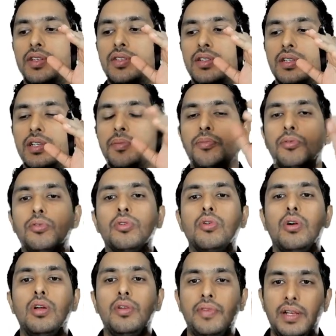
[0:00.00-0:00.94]
certain
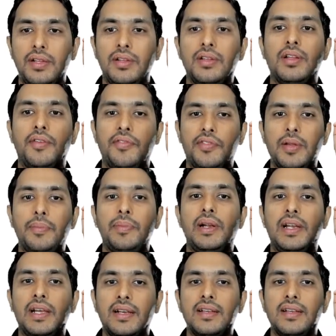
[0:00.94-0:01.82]
protocol whenever the building